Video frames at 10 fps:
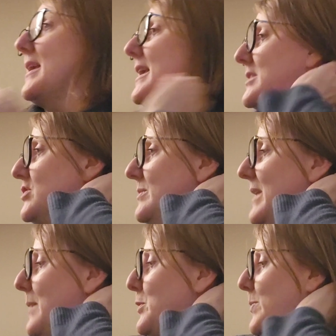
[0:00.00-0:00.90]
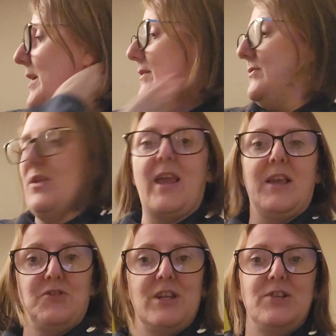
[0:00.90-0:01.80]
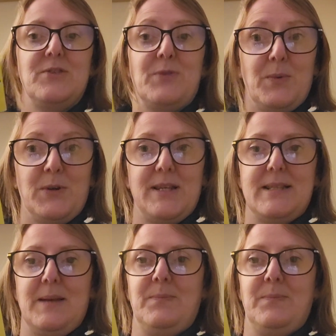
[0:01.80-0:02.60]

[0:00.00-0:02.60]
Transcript: extremely appropriate for the age range for what it's